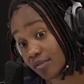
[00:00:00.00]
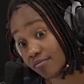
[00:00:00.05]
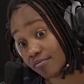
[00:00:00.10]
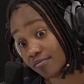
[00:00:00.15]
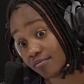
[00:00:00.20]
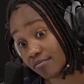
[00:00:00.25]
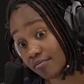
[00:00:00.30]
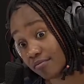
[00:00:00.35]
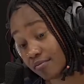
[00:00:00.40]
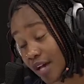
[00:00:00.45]

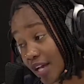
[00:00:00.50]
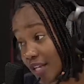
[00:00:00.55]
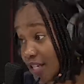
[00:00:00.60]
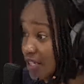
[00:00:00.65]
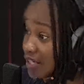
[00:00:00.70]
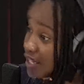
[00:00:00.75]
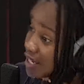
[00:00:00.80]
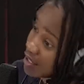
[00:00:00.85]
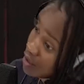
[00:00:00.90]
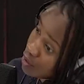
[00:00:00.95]
I
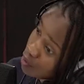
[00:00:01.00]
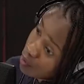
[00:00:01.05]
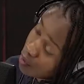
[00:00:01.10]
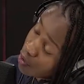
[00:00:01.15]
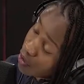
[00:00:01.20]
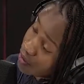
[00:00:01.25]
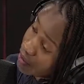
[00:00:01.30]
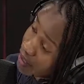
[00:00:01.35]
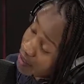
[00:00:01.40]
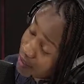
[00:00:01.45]
need 32
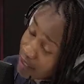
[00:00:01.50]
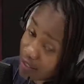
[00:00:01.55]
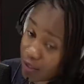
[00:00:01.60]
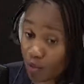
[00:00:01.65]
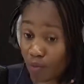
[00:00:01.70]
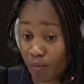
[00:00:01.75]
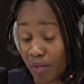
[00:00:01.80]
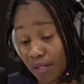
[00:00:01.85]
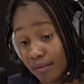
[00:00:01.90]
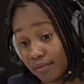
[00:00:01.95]
boys,
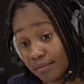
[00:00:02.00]
32 men.